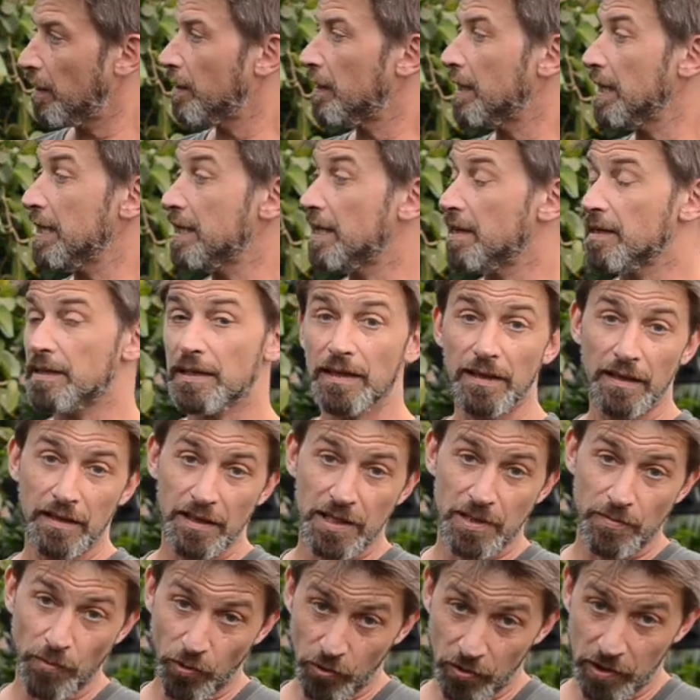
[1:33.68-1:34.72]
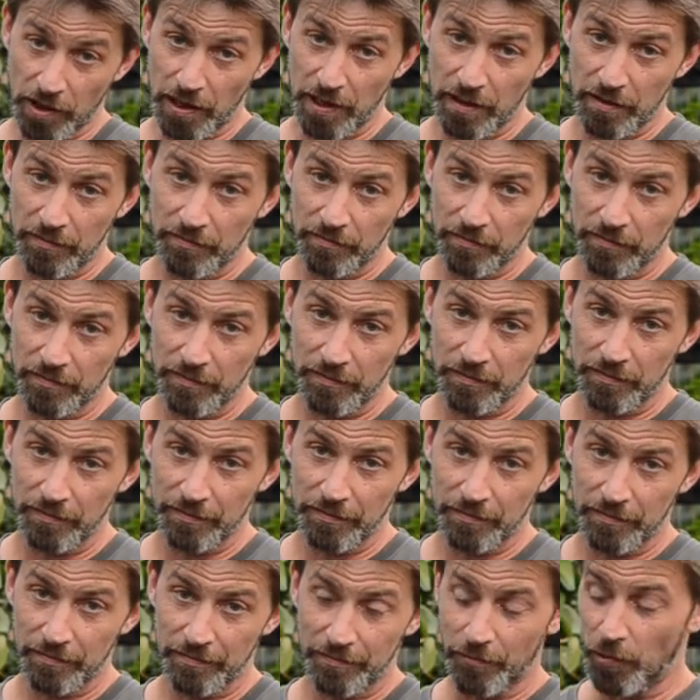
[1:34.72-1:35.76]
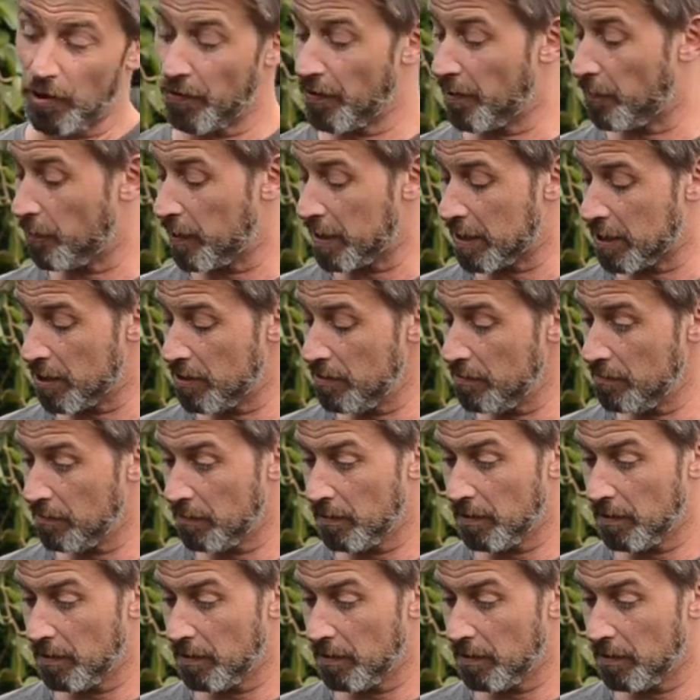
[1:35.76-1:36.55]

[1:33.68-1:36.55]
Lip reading: This is the smaller one that we do.